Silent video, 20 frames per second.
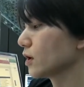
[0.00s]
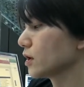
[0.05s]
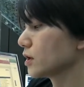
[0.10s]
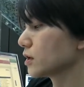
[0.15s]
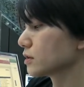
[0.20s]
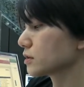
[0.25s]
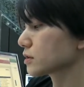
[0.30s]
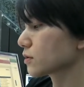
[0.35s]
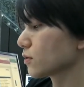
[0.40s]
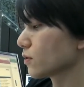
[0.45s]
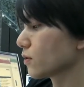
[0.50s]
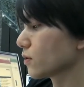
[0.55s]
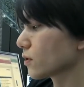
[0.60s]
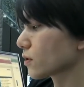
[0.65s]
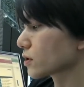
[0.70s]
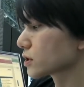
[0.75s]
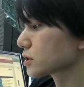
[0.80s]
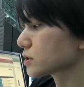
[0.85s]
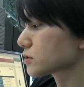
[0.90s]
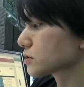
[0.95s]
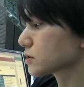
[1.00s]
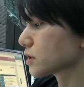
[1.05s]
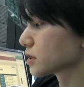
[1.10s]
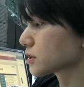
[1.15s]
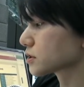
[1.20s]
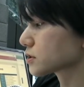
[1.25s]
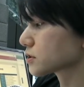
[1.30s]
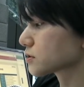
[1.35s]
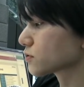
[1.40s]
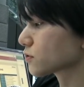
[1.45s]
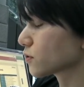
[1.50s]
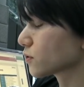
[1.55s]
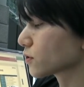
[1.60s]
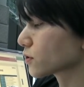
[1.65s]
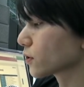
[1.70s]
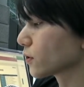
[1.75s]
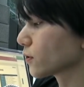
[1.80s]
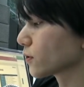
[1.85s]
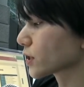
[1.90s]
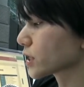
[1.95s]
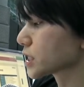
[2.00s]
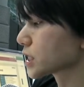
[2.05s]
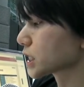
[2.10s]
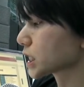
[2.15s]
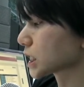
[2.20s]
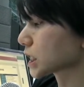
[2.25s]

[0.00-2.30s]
without me thinking too hard about it.